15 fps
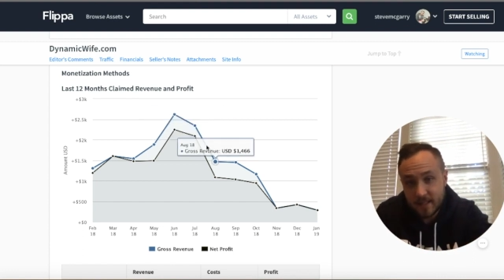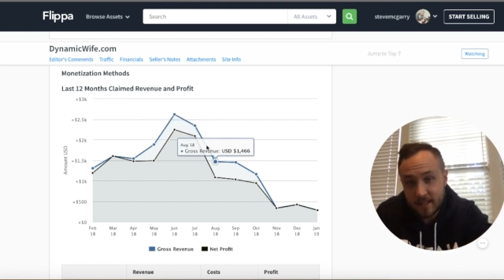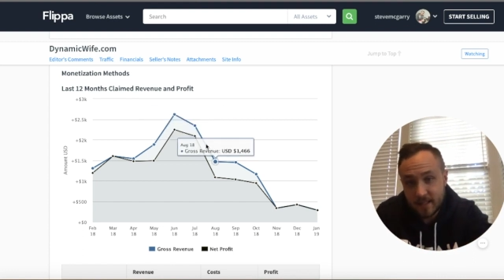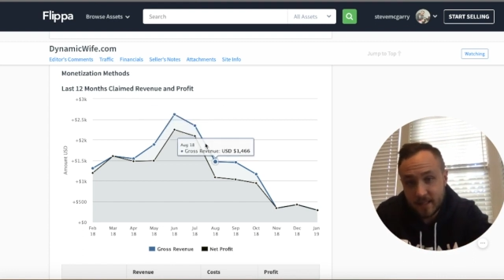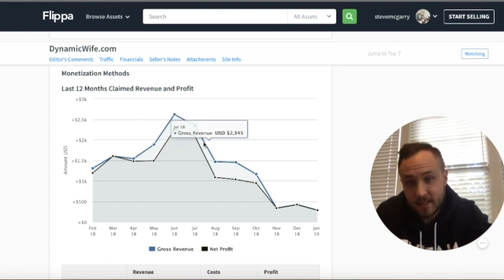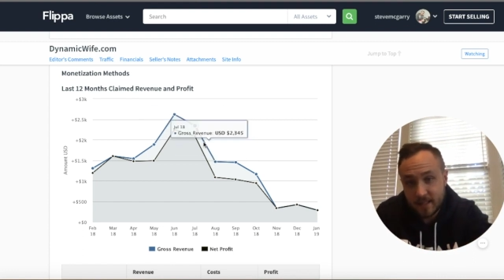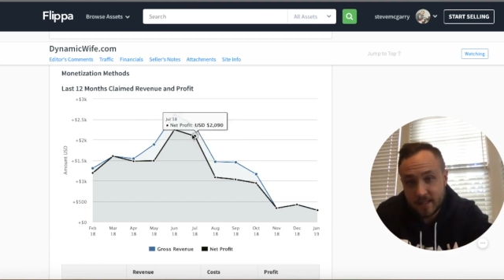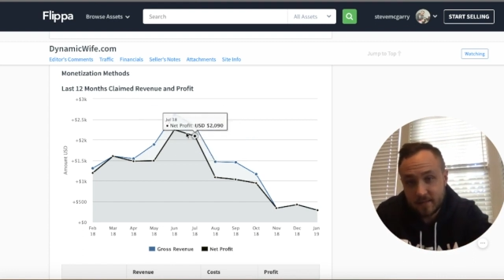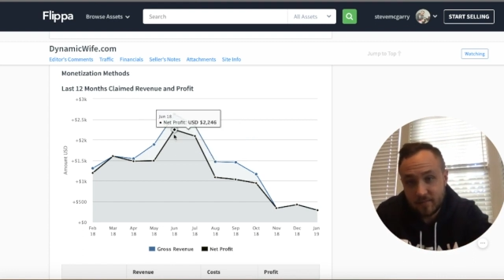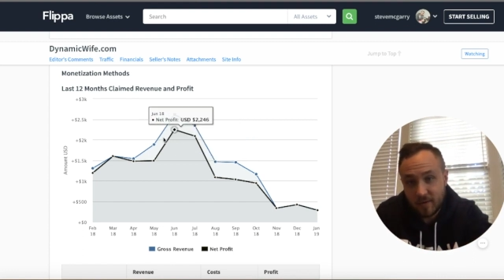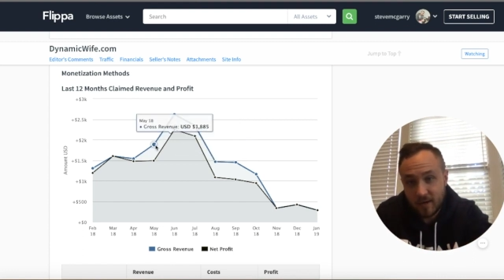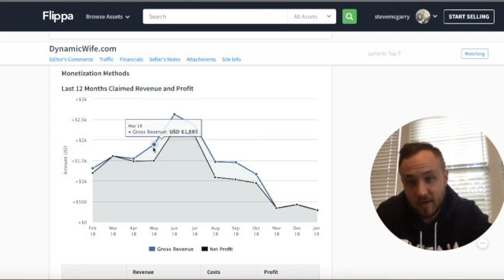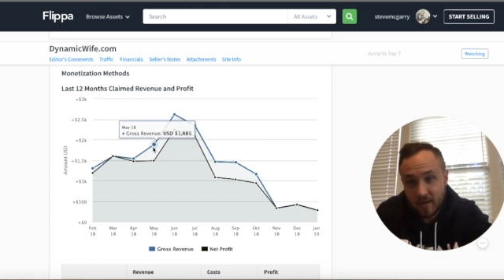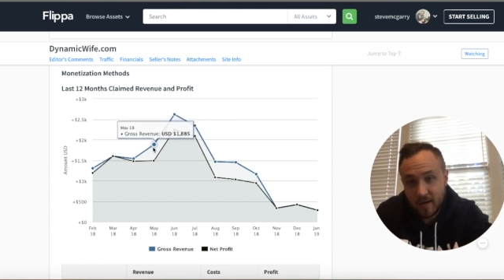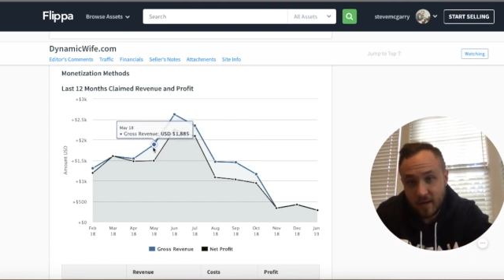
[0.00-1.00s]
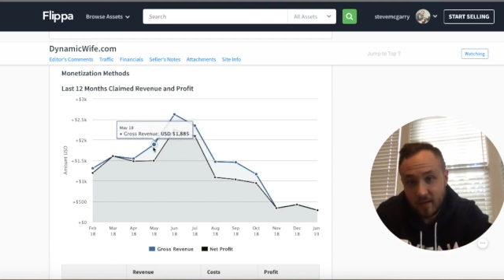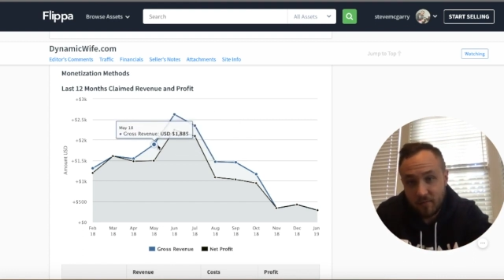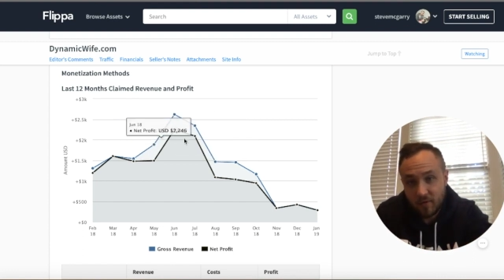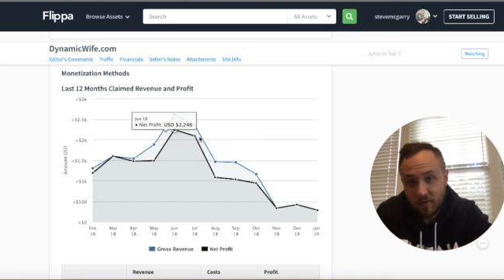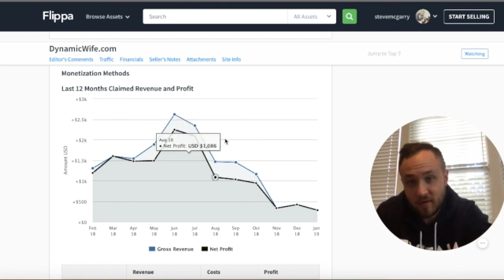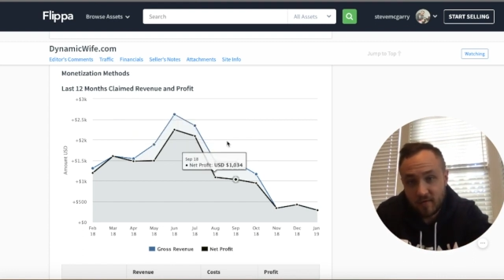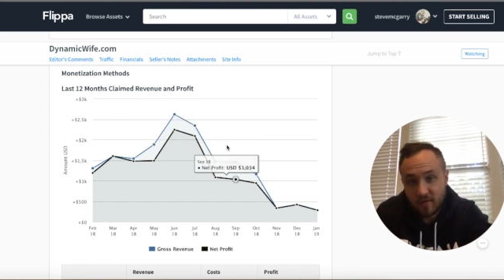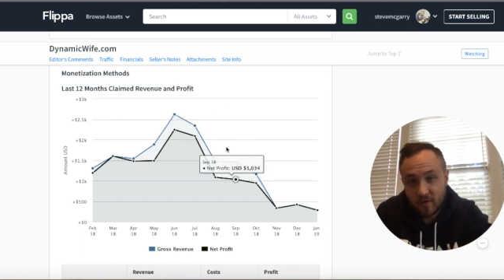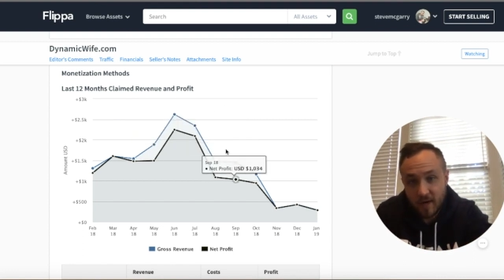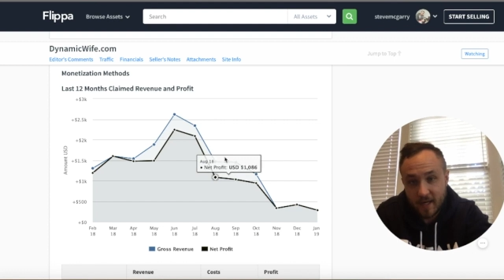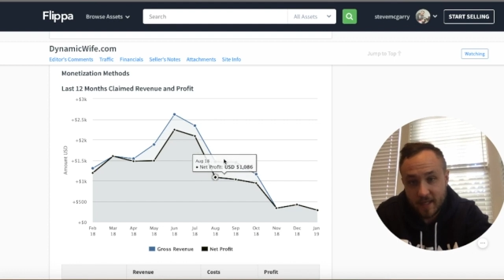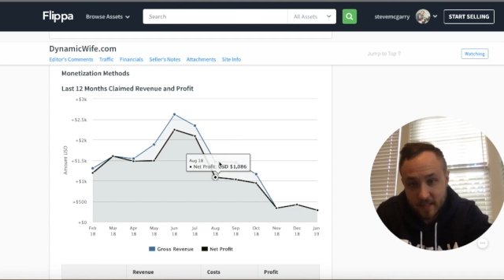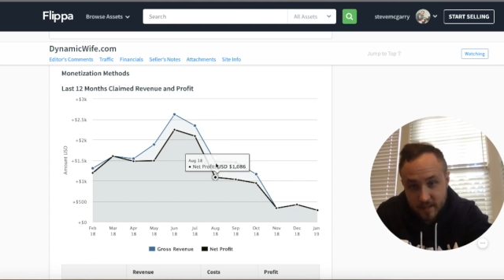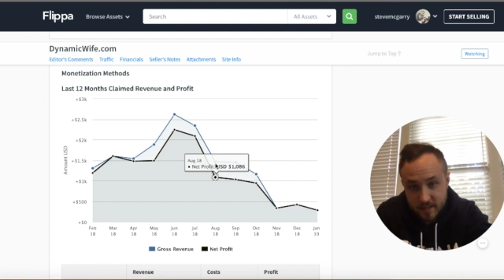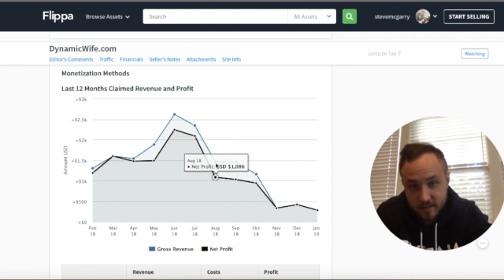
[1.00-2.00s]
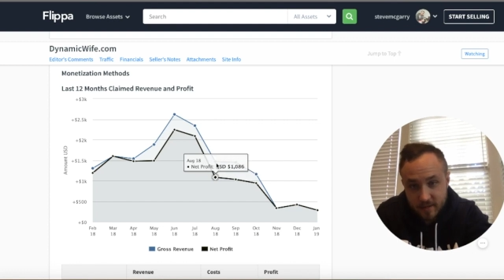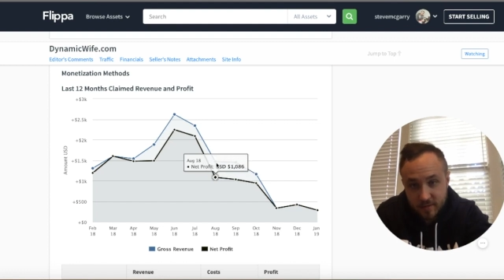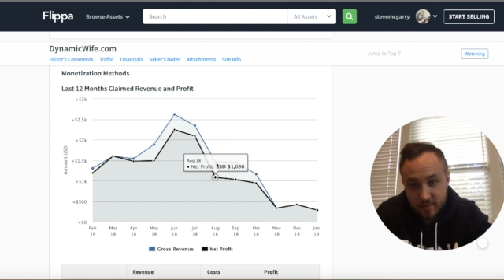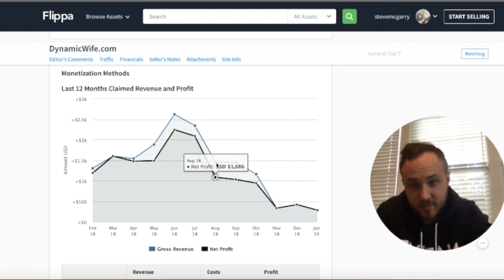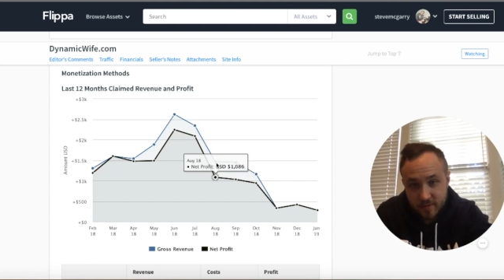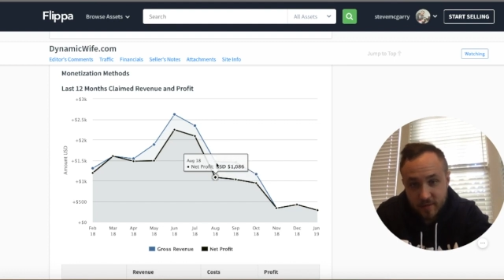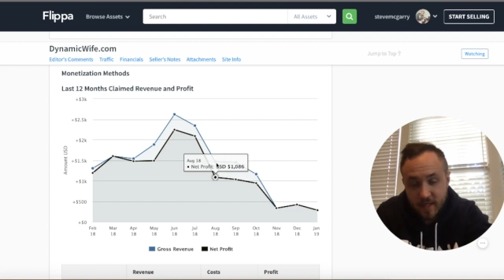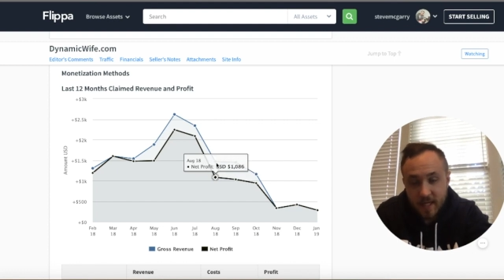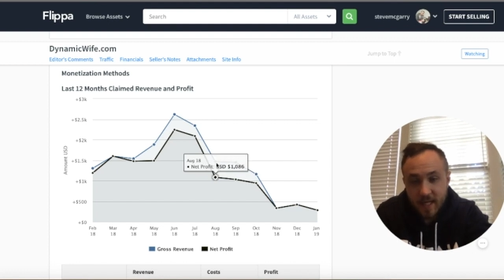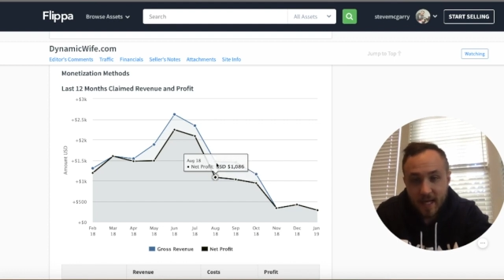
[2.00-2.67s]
Like this is where it would have corrected to.